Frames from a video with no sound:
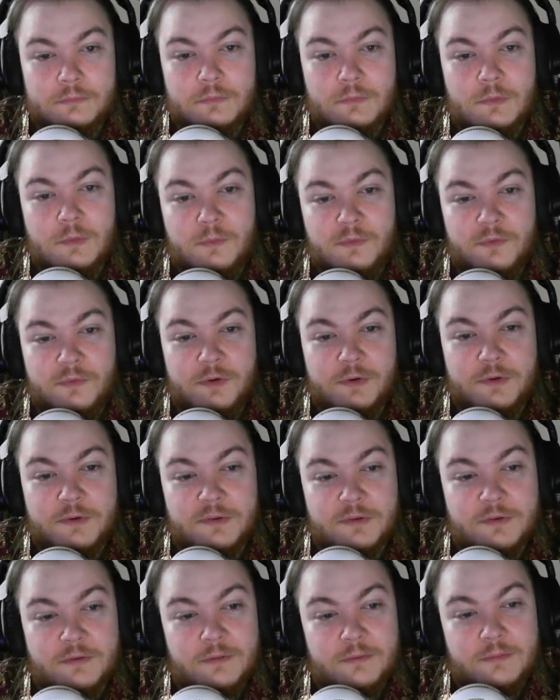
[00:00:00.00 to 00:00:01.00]
But
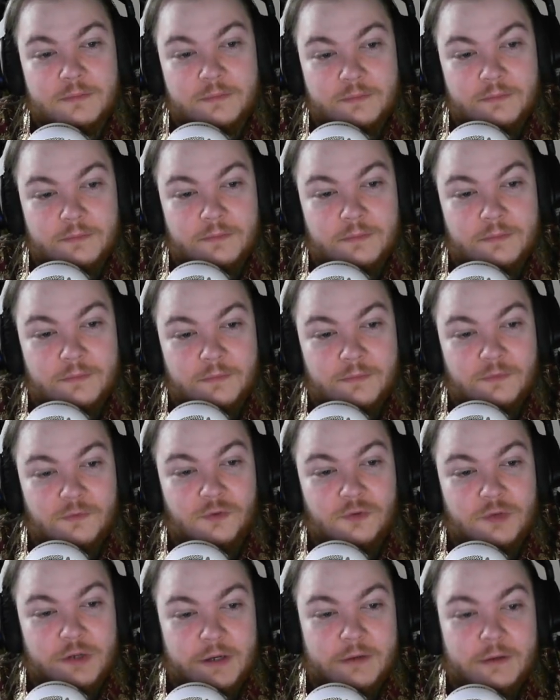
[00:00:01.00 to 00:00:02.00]
first, you
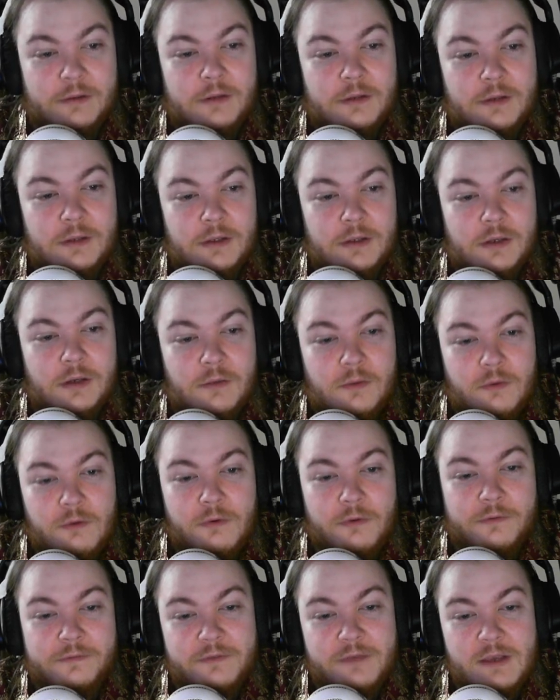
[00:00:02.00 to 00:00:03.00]
shall.
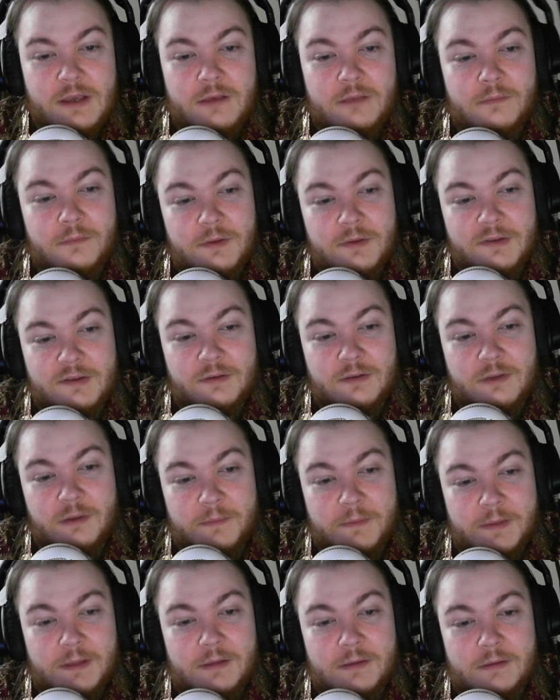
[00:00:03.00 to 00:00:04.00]
Oh, a flea? Please don't tell
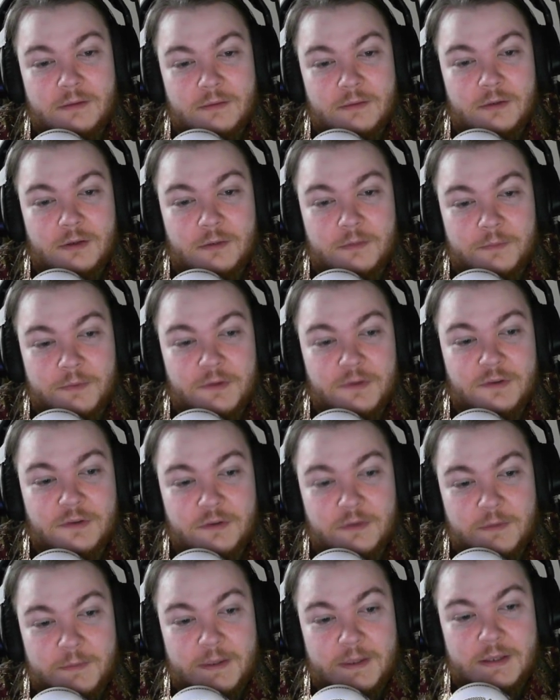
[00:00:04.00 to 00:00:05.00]
me. Please don't
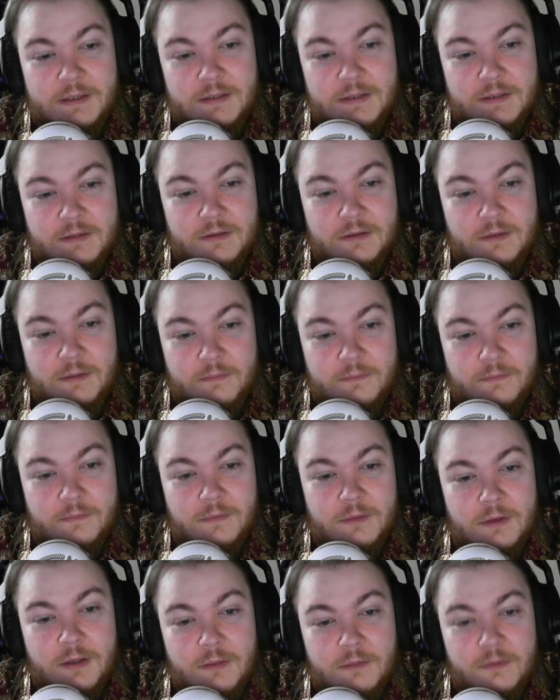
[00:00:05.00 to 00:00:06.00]
tell me that didn't come.
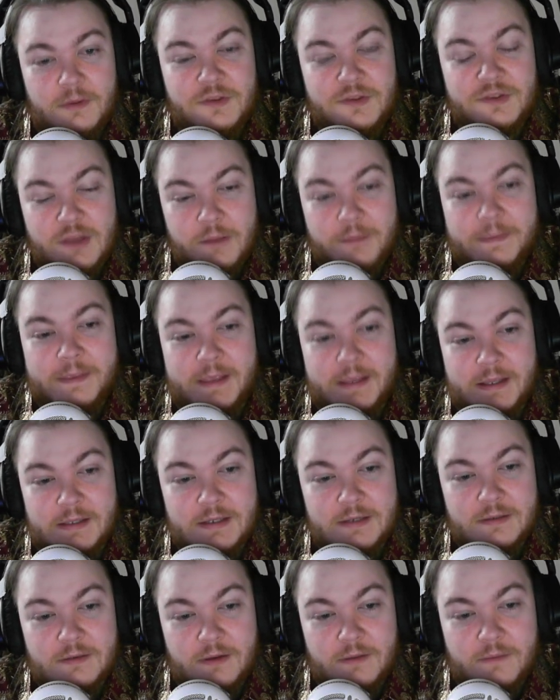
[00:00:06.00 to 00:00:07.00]
Please tell me that
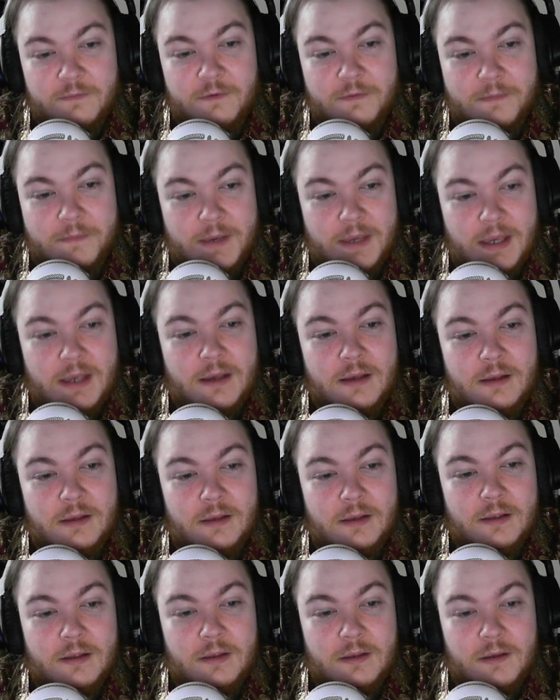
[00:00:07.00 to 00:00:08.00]
didn't come from me.
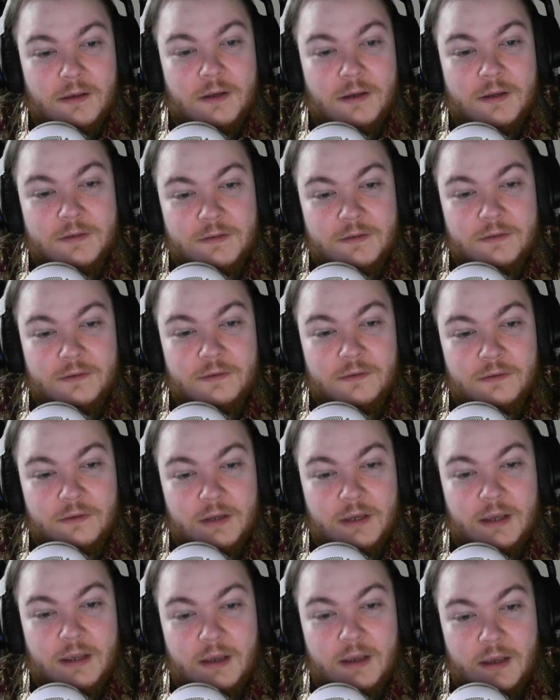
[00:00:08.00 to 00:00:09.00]
Dude,
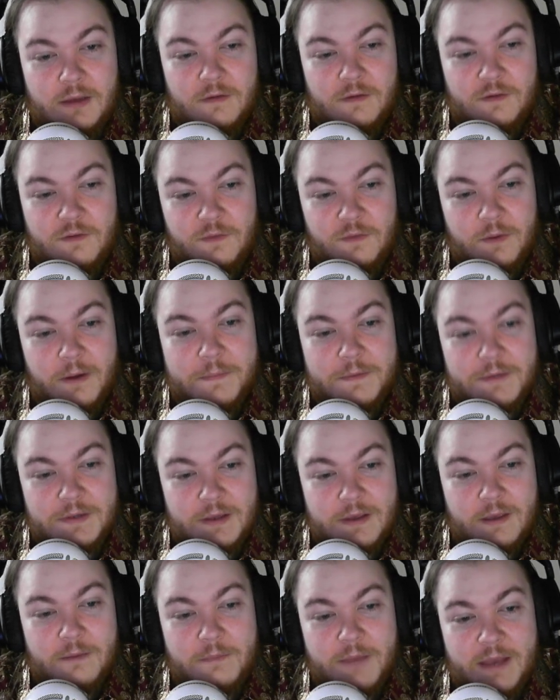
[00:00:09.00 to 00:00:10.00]
I just swear I've been
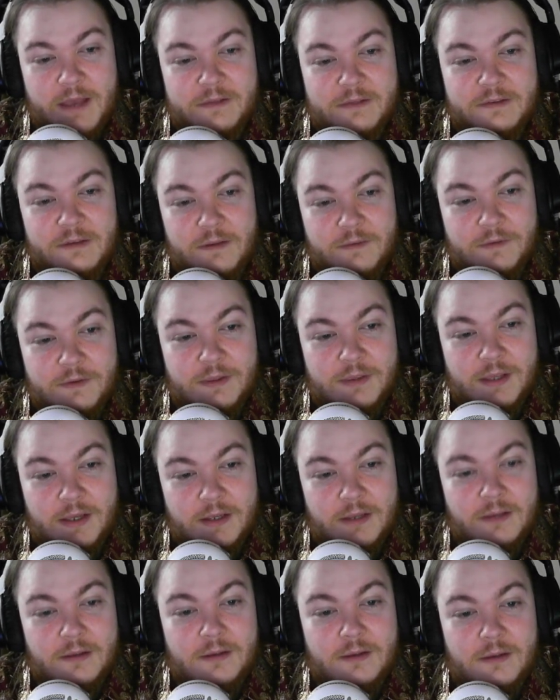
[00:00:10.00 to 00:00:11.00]
taking baths and
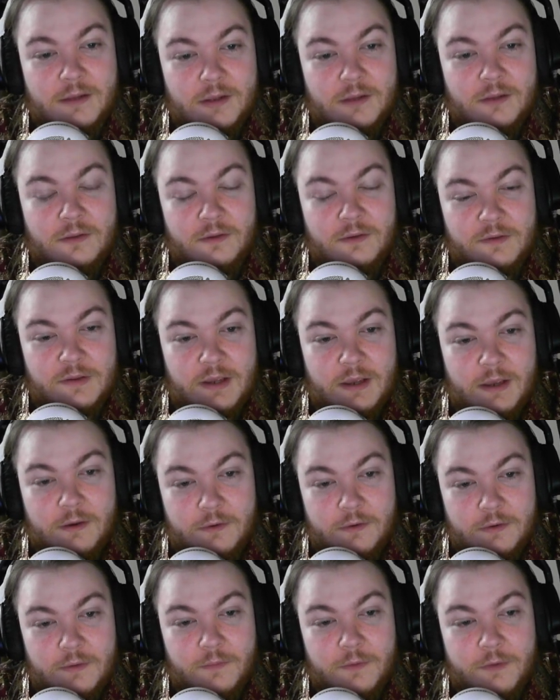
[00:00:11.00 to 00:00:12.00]
everything. Looks like I owe
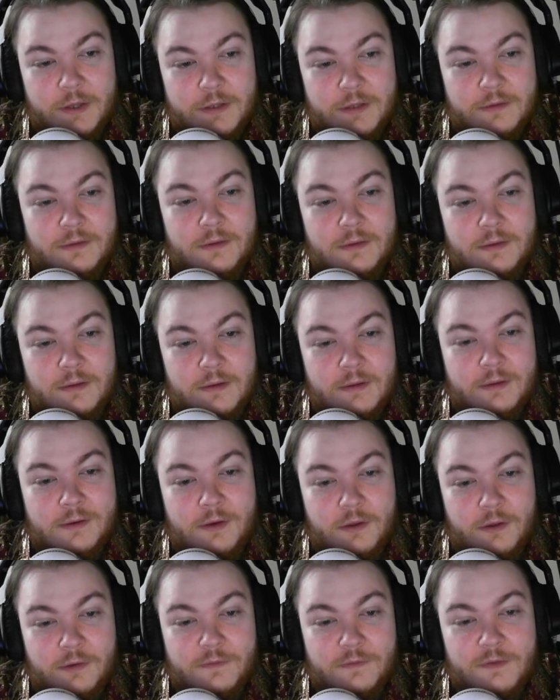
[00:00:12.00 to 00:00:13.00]
you one.
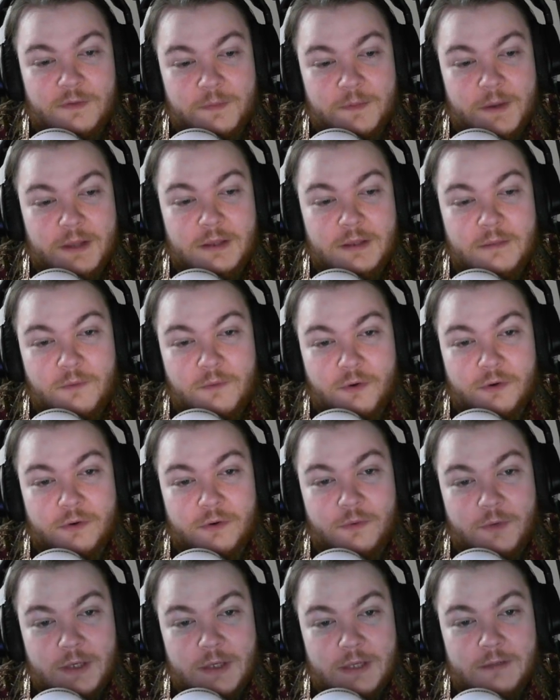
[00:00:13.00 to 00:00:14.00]
Holler if you spot any more,
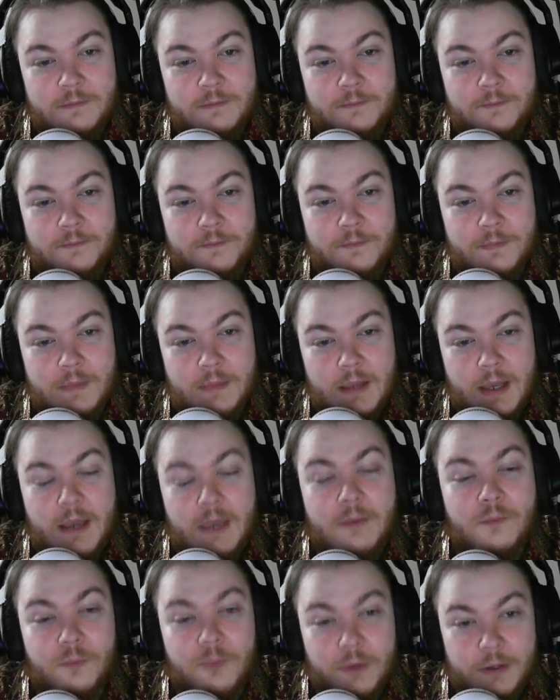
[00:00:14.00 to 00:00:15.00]
Queen. I
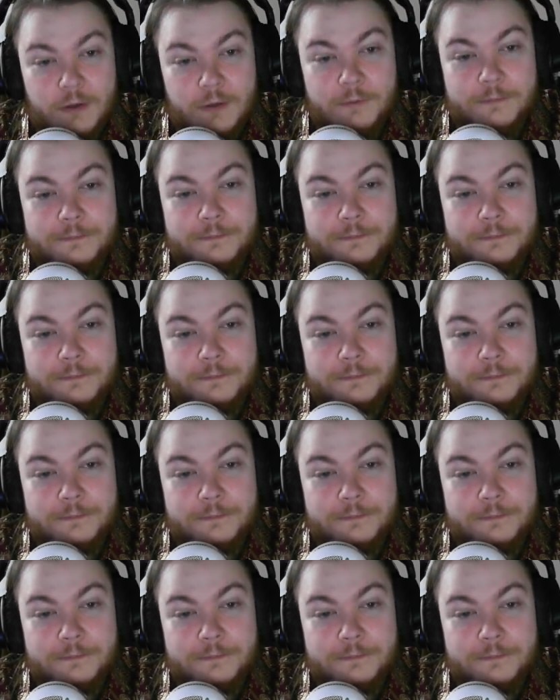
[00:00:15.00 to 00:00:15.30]
will.